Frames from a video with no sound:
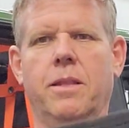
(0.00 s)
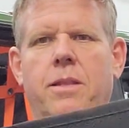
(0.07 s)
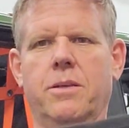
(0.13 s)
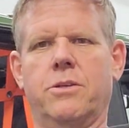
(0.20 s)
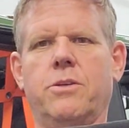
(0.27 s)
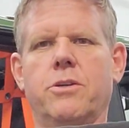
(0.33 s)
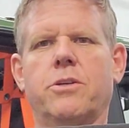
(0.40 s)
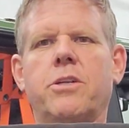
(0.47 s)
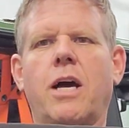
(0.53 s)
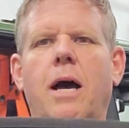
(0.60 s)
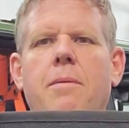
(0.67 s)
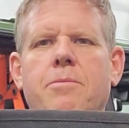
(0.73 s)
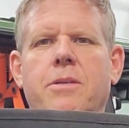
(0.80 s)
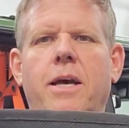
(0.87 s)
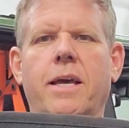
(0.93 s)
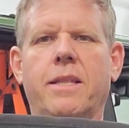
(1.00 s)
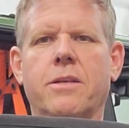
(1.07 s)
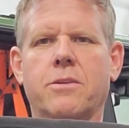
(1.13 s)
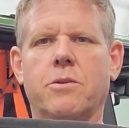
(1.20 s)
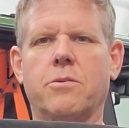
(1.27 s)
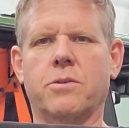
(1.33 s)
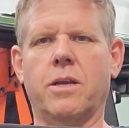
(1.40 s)
This is your top side.
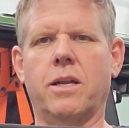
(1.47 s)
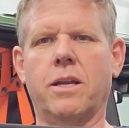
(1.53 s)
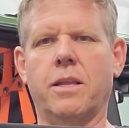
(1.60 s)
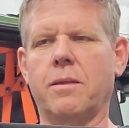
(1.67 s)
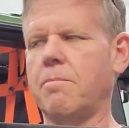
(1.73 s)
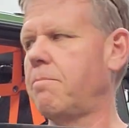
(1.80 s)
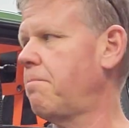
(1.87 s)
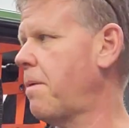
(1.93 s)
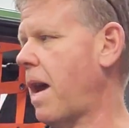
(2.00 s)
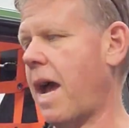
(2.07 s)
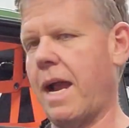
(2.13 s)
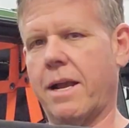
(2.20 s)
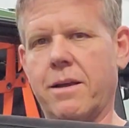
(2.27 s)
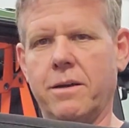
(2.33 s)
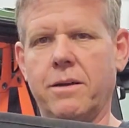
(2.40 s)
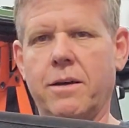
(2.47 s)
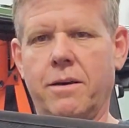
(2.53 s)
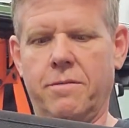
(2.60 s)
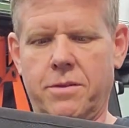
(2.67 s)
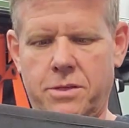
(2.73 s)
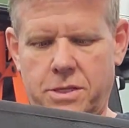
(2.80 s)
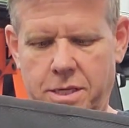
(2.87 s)
This goes onto the back
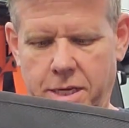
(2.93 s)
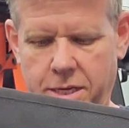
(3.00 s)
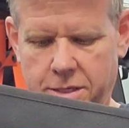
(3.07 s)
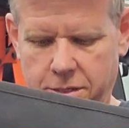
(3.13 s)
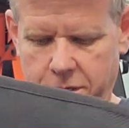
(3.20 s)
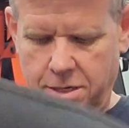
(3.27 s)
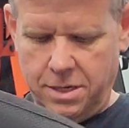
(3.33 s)
of the seat,